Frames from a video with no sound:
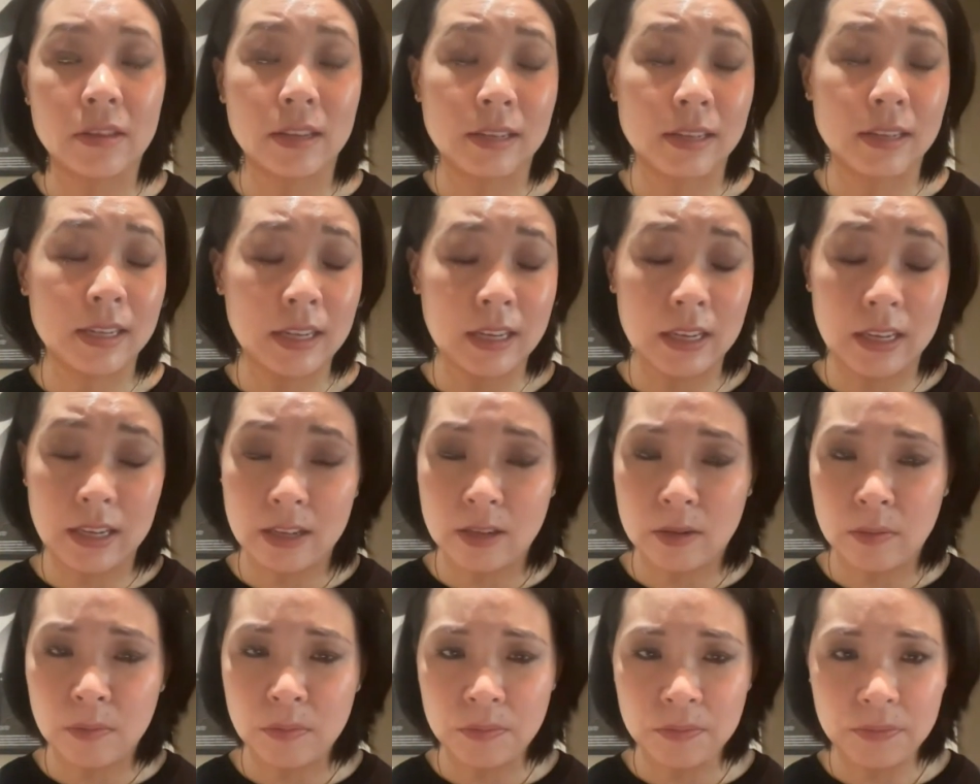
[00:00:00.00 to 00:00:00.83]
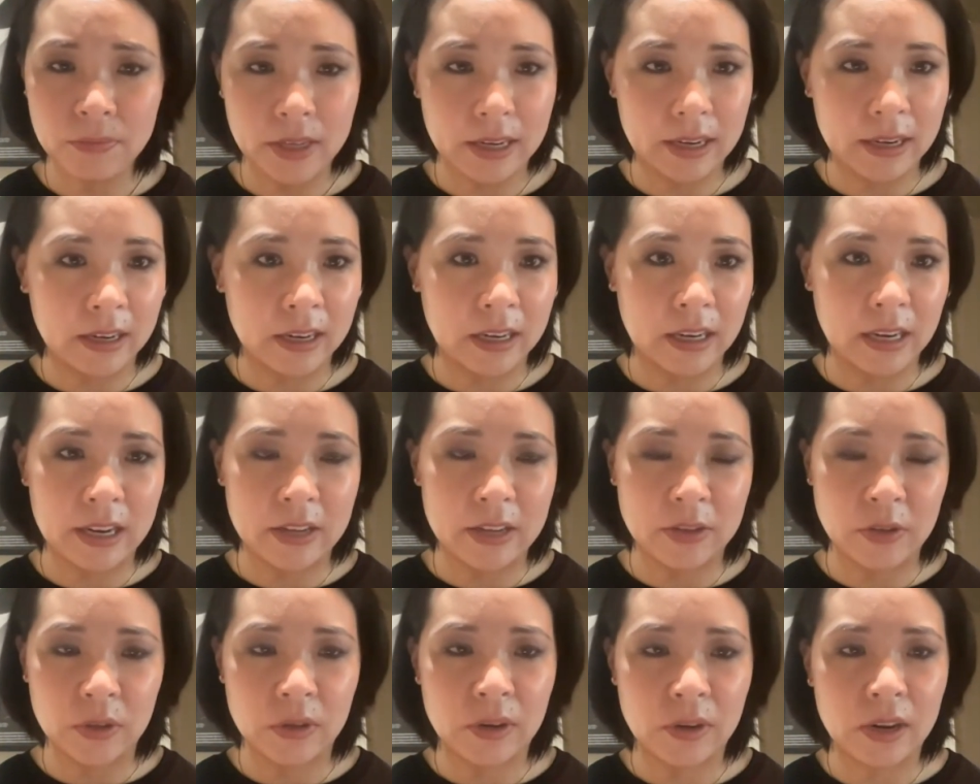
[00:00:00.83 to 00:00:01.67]
The team
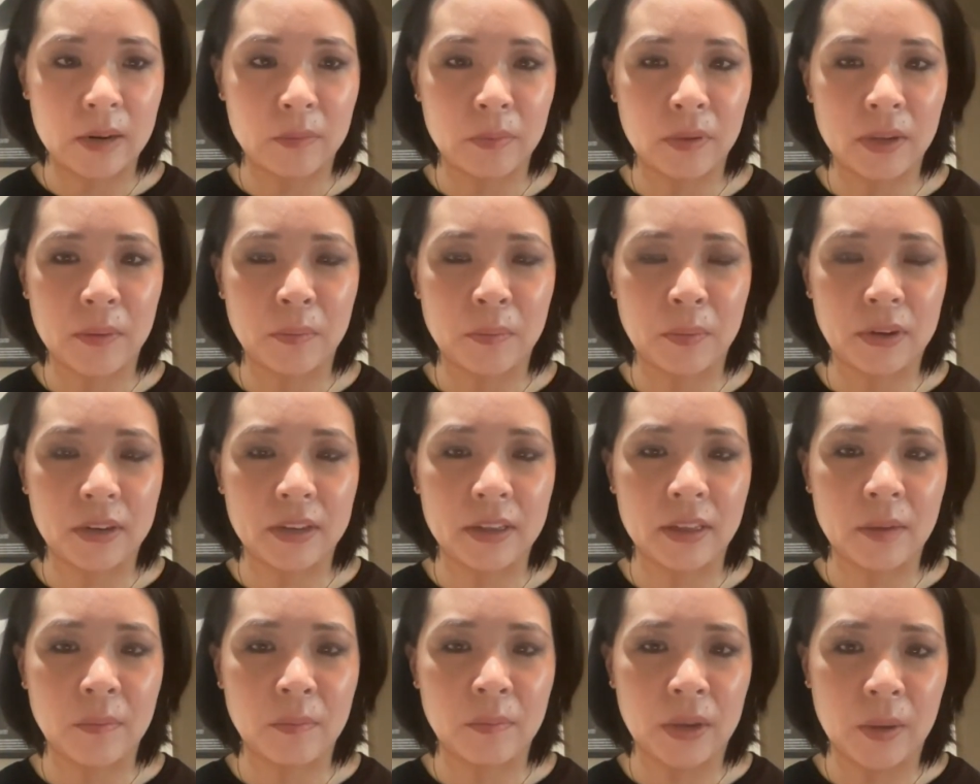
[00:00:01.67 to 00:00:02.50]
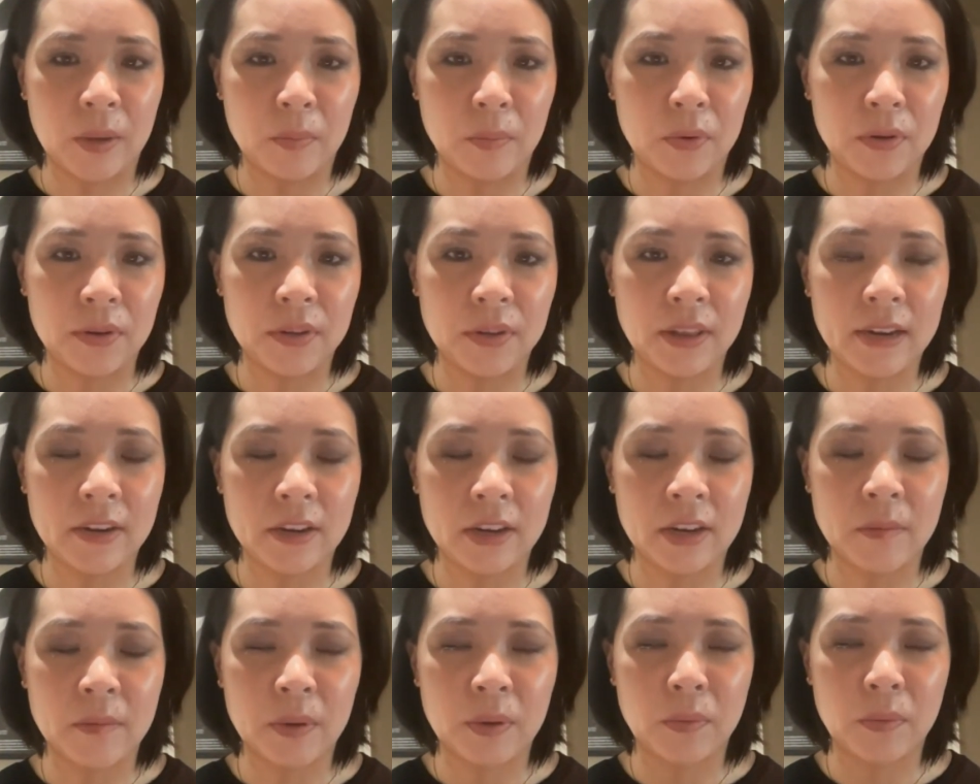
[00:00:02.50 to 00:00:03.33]
is incredibly important, the people that you're
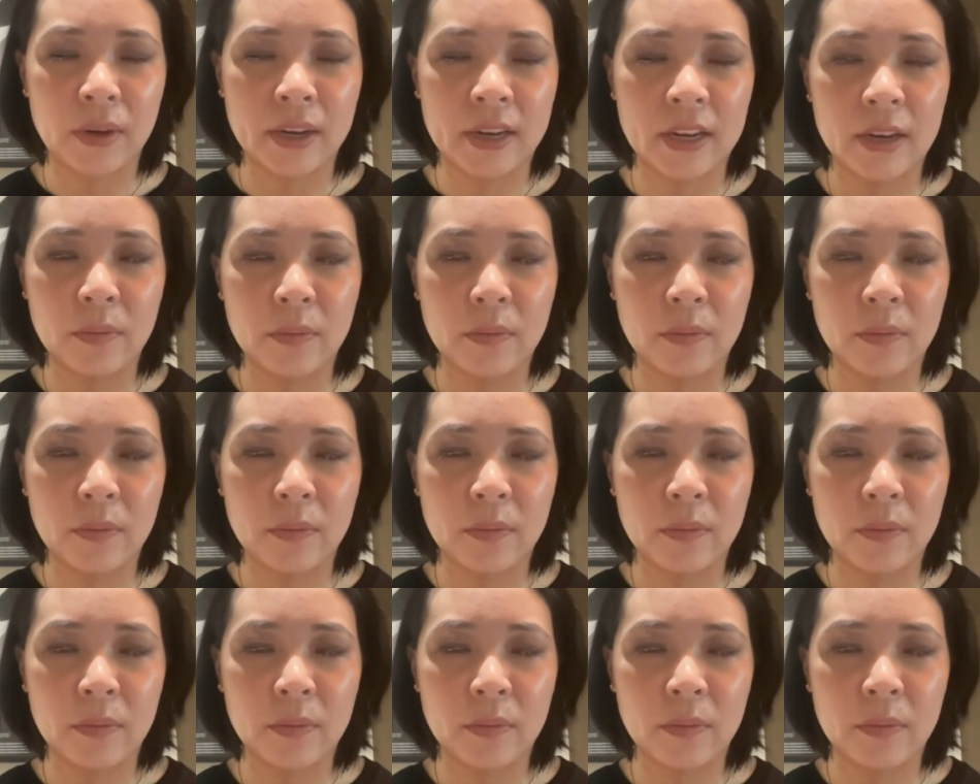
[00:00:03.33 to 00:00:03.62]
going to be working